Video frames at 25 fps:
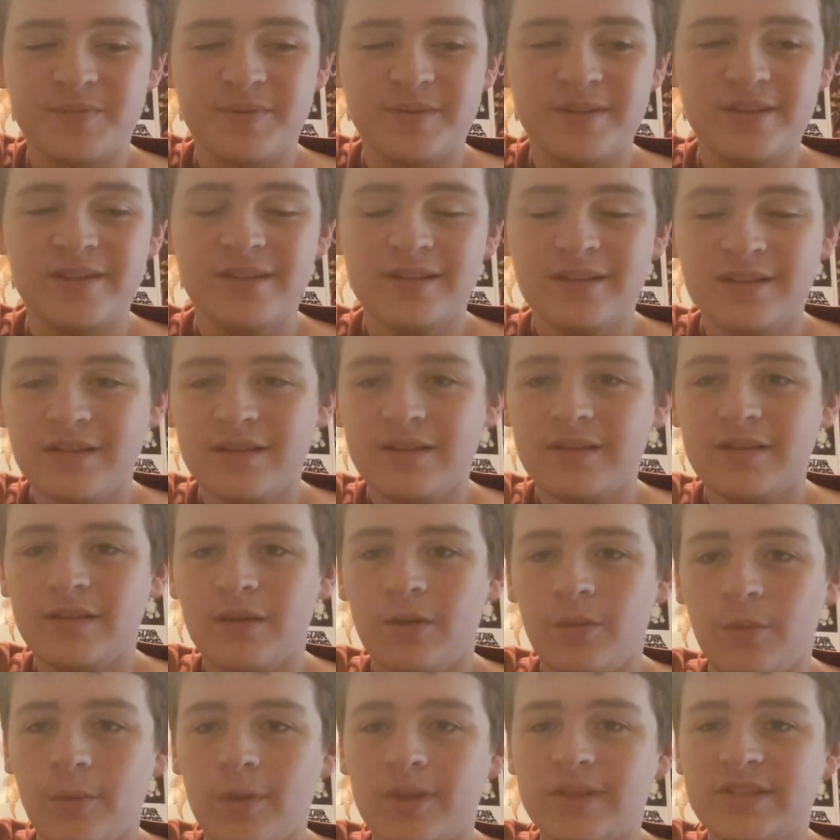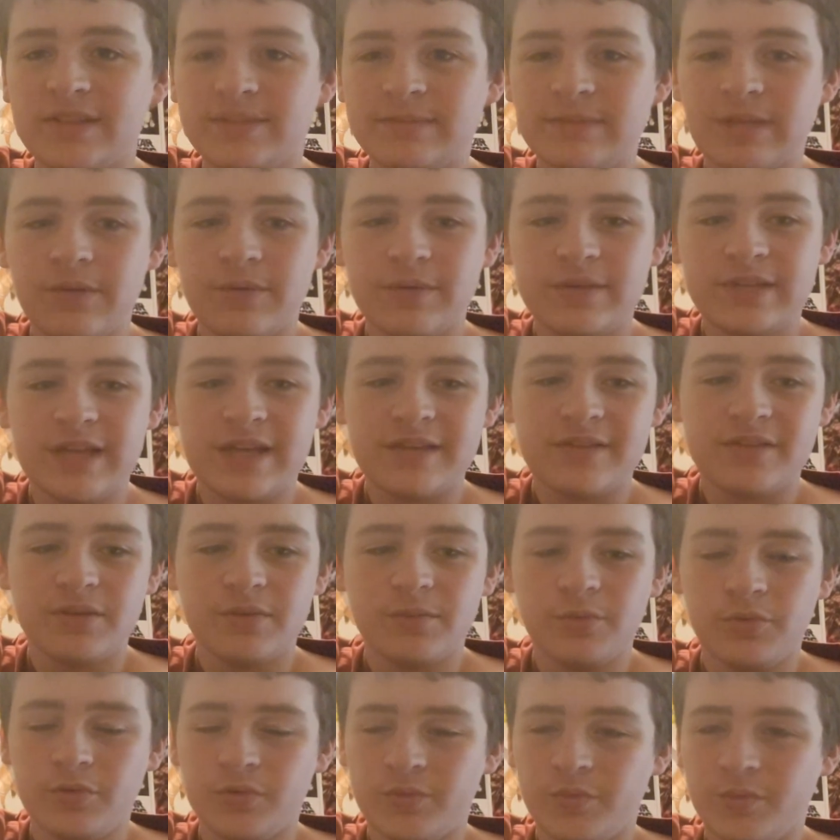but once I'm done with that,
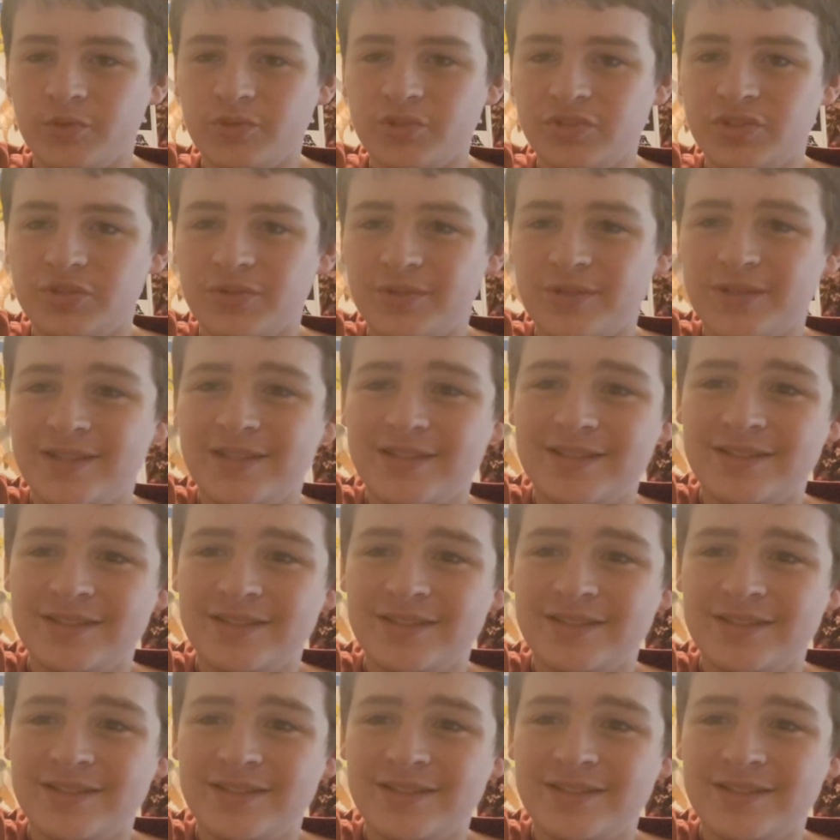then we'll do it.